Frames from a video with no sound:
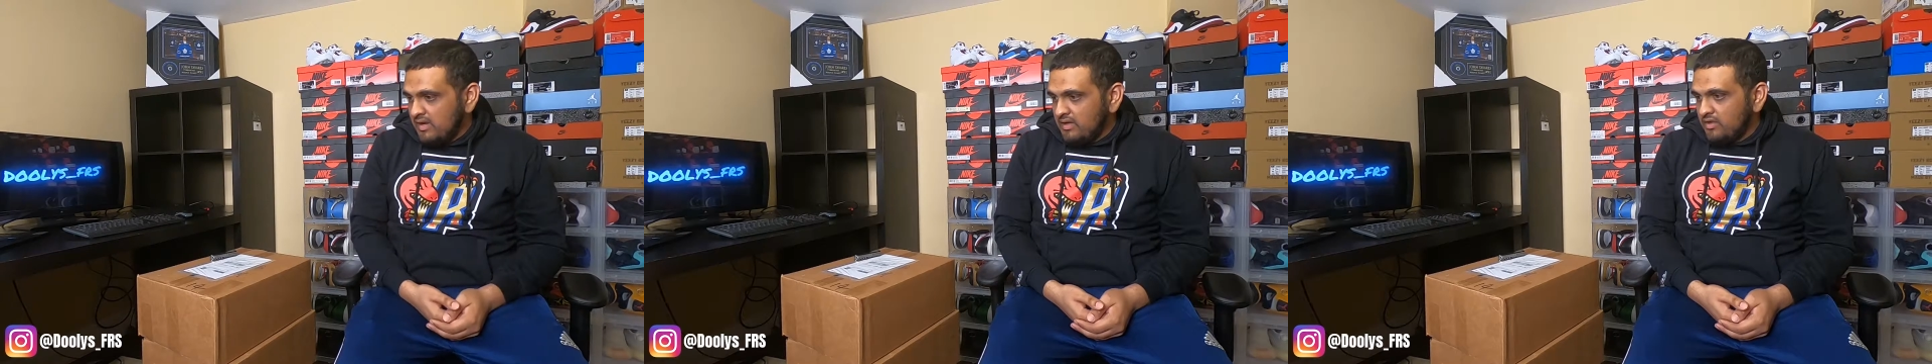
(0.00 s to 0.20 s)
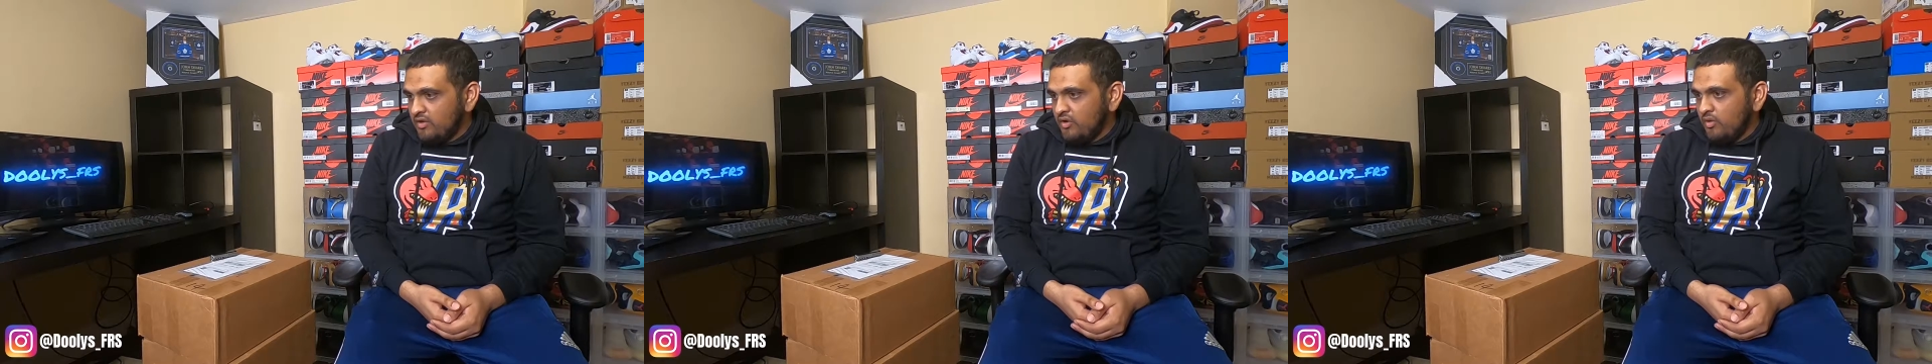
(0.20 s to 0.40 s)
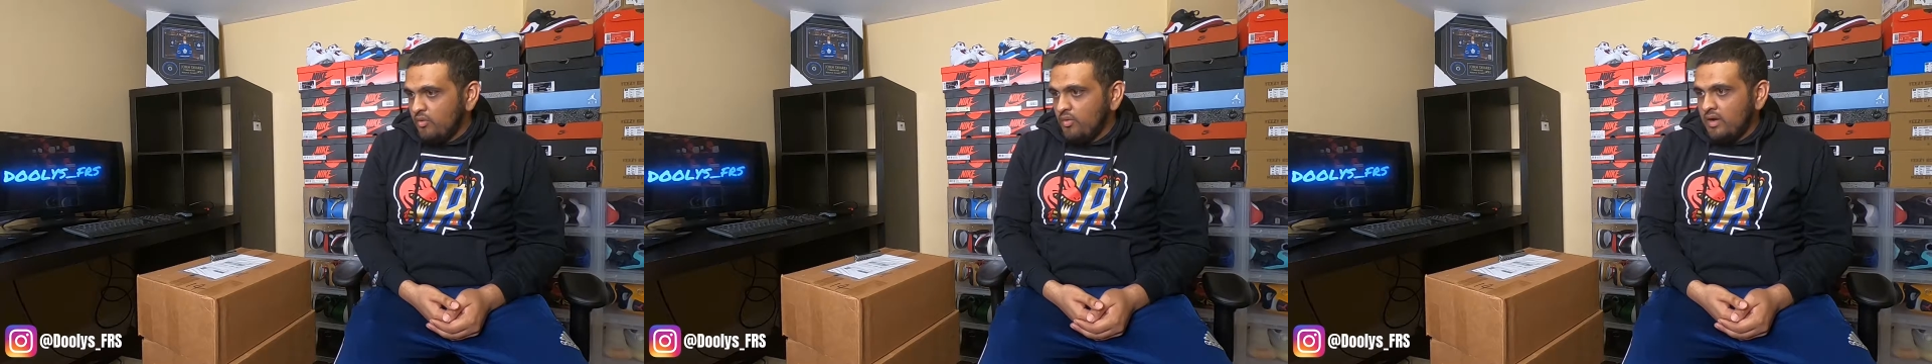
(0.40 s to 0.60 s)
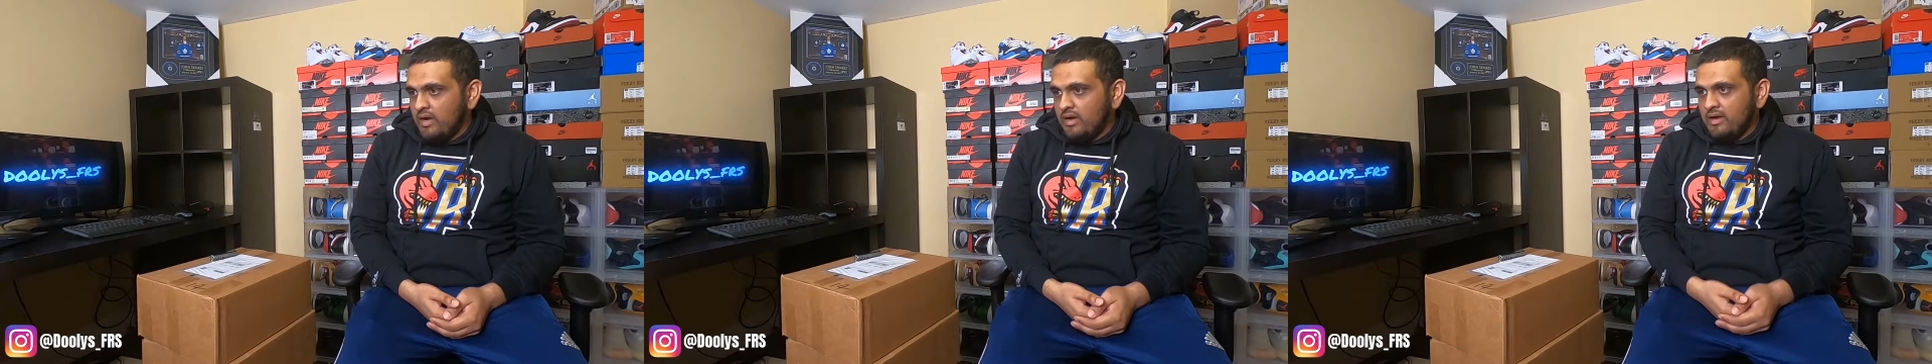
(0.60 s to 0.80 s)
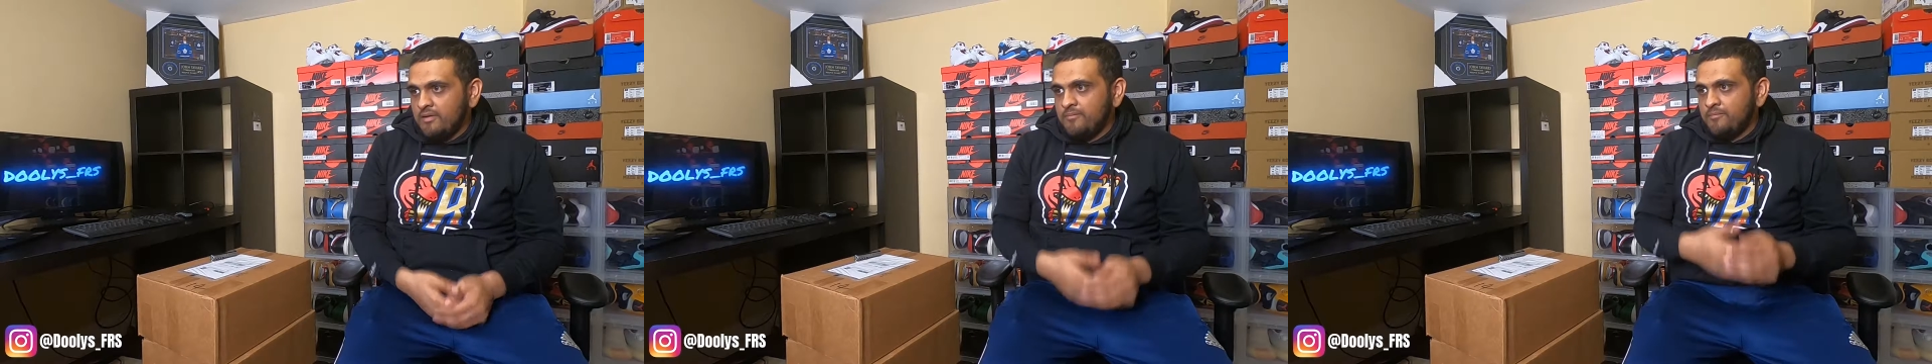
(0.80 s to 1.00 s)

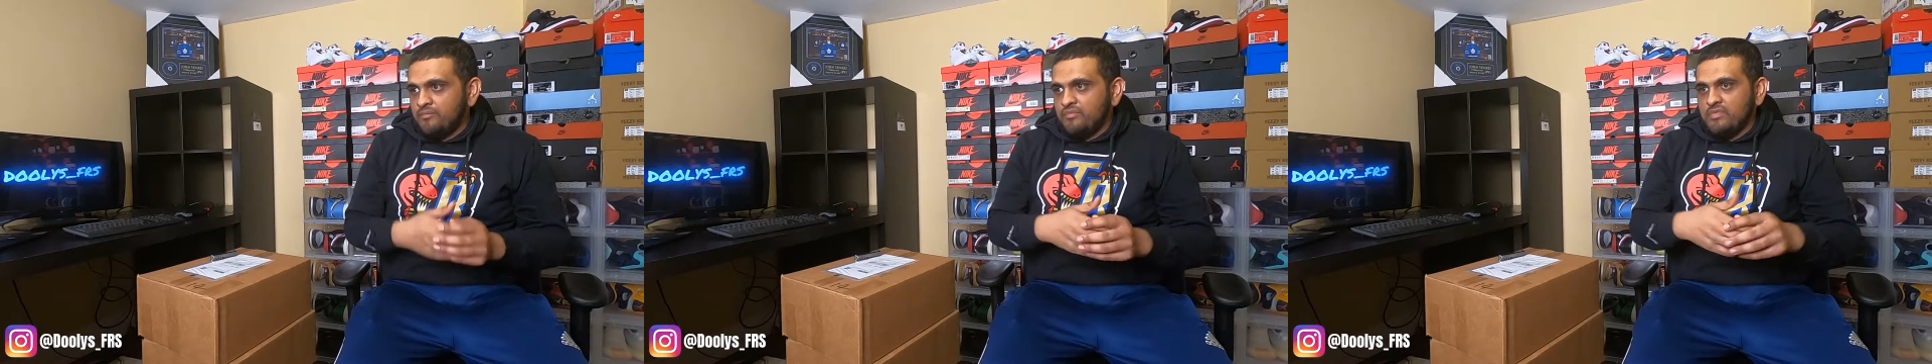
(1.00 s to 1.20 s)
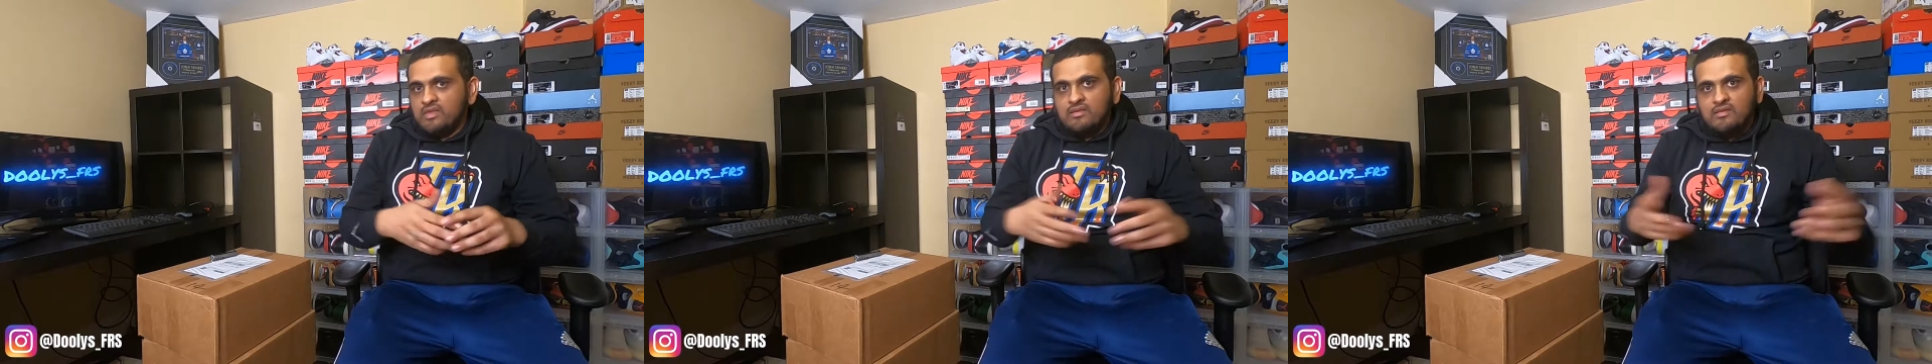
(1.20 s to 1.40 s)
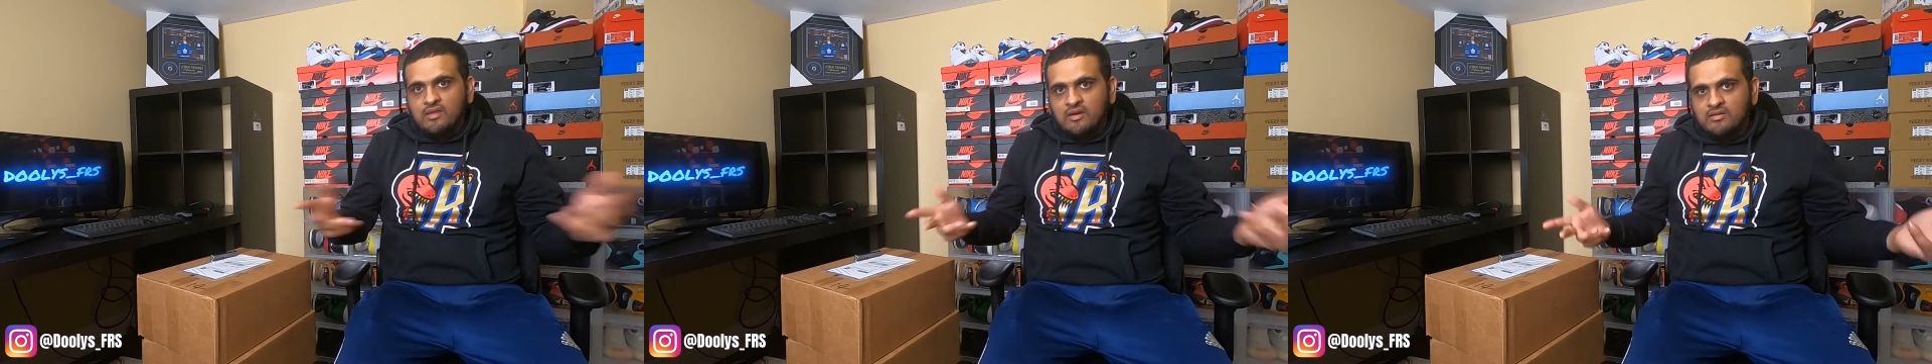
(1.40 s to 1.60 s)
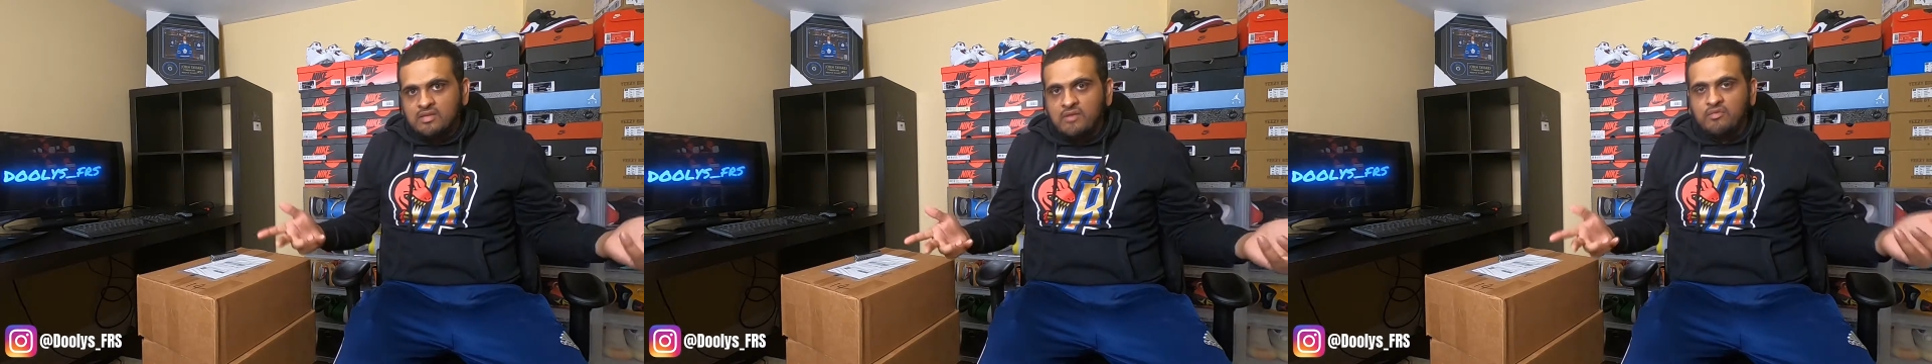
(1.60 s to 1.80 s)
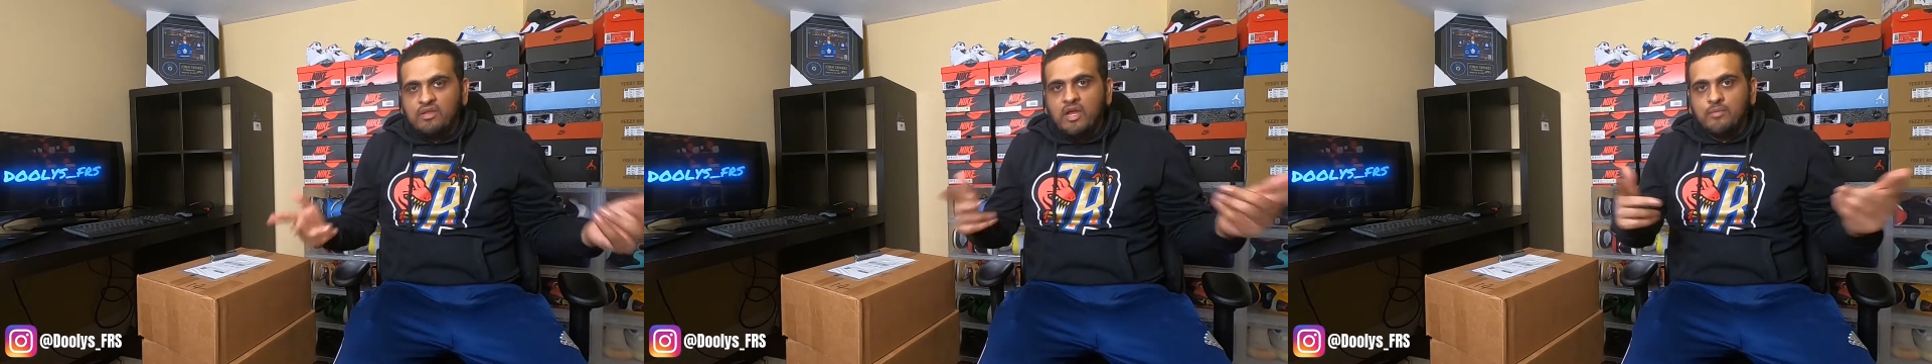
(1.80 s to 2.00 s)
It'll
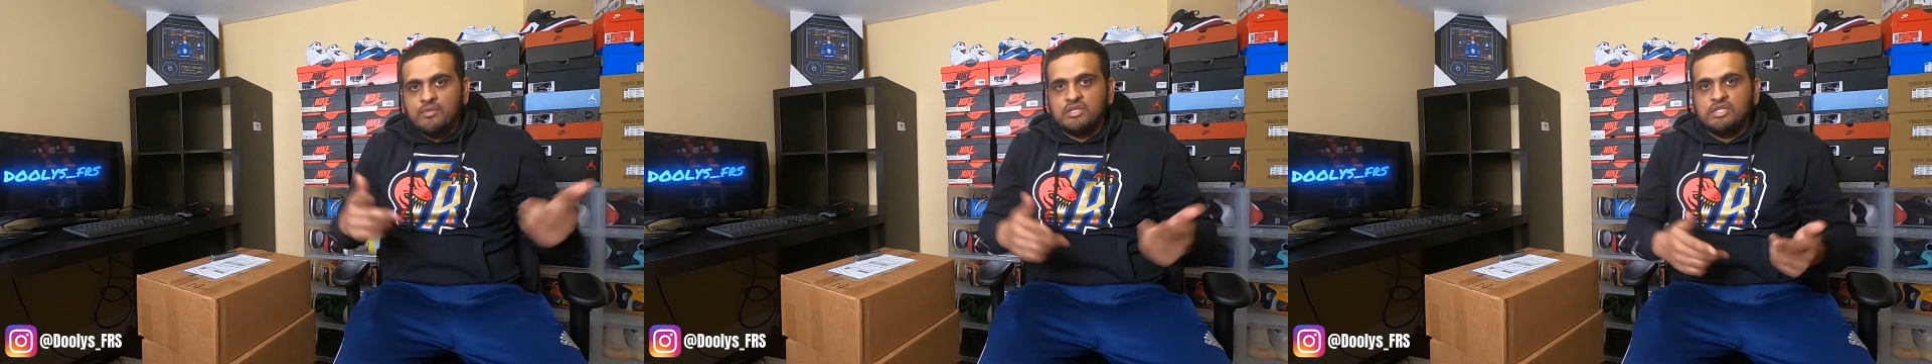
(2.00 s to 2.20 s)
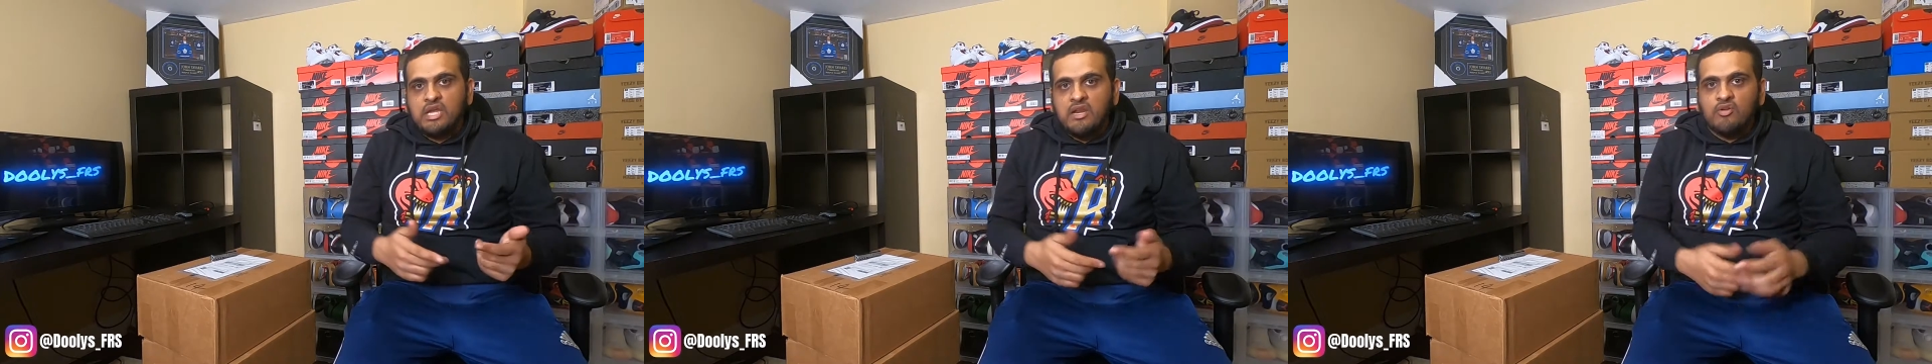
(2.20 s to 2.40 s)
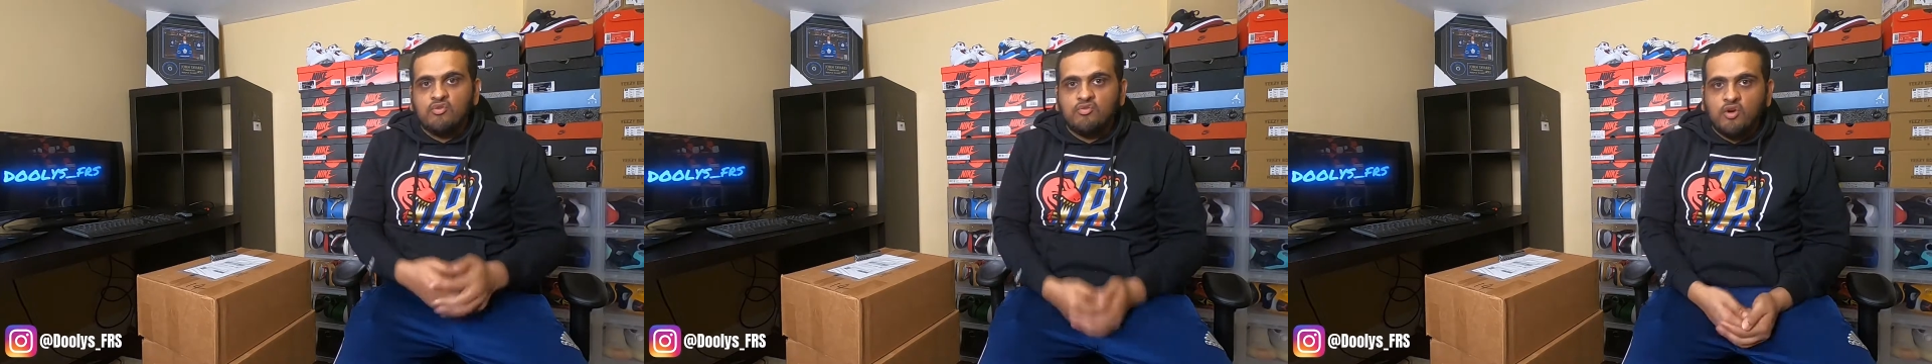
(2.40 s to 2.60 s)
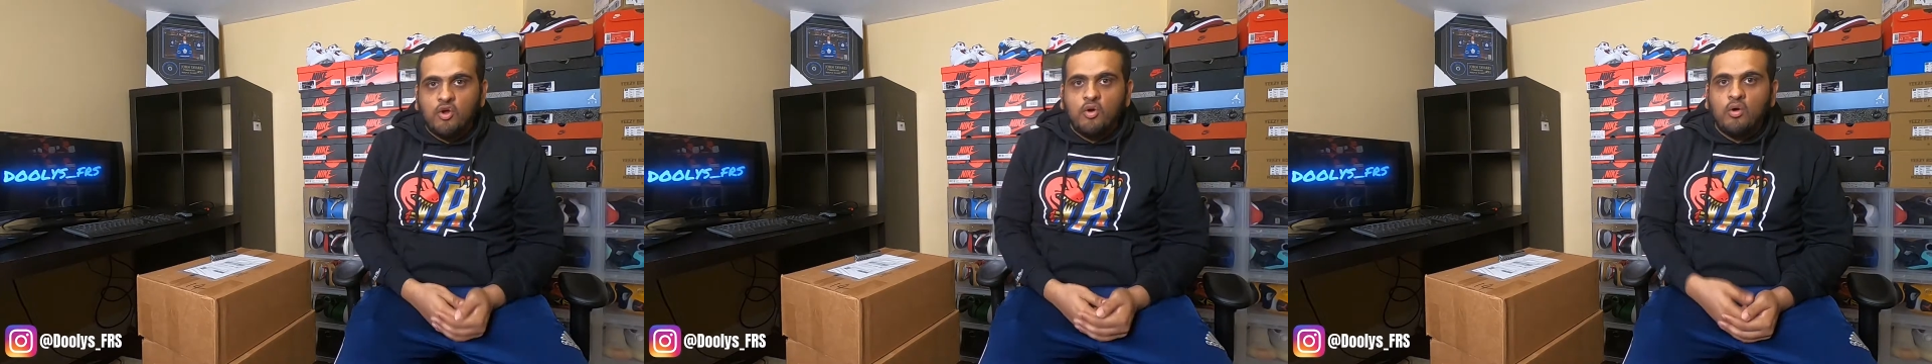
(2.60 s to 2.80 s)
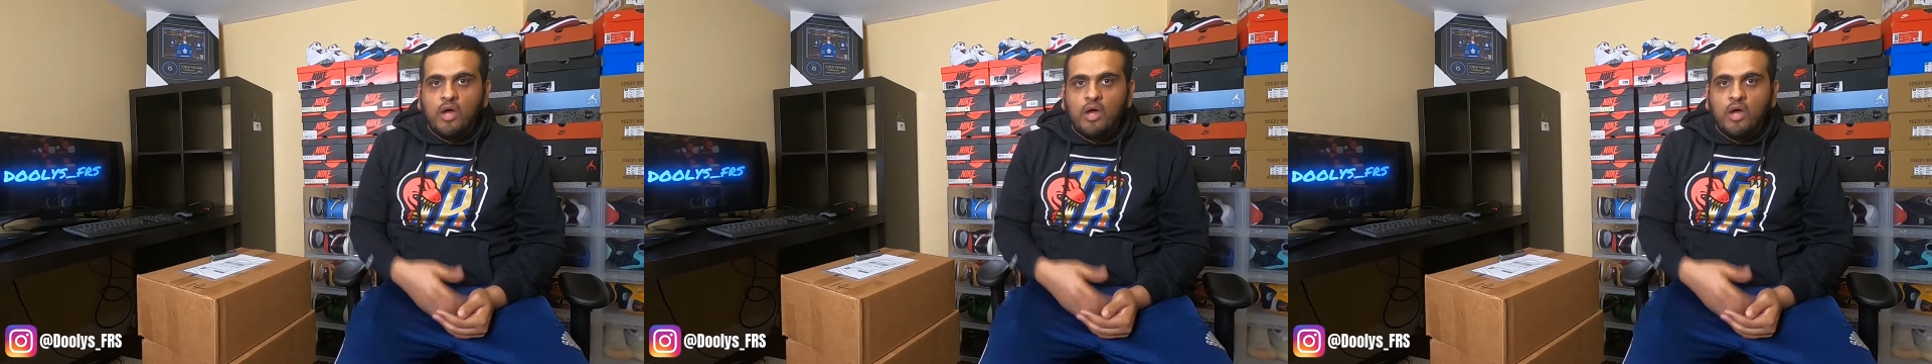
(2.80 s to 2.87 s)
definitely help this channel grow,